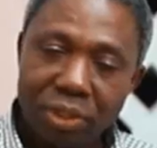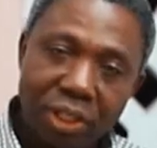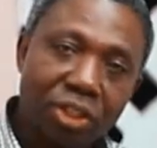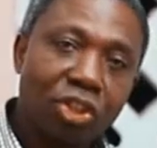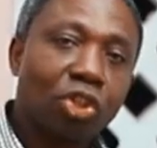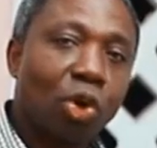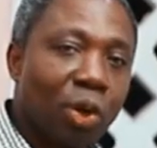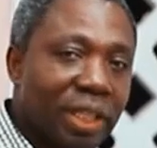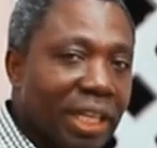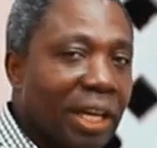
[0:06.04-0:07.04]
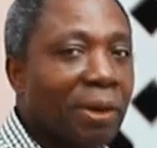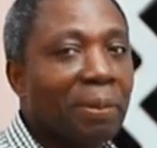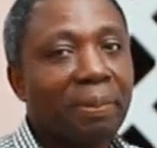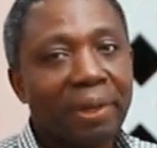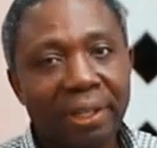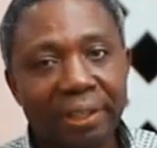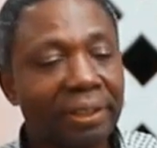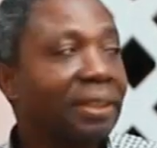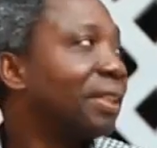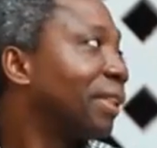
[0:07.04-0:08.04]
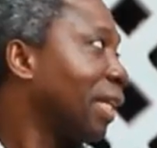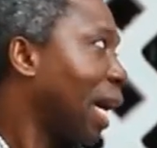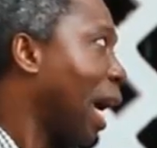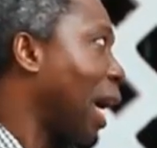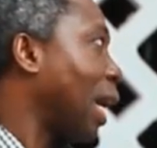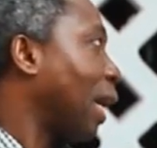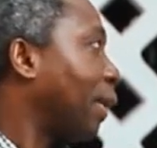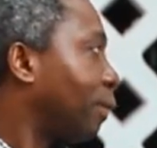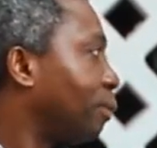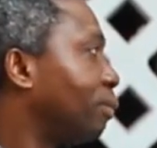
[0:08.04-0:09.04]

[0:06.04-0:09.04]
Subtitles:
these ordinal numbers are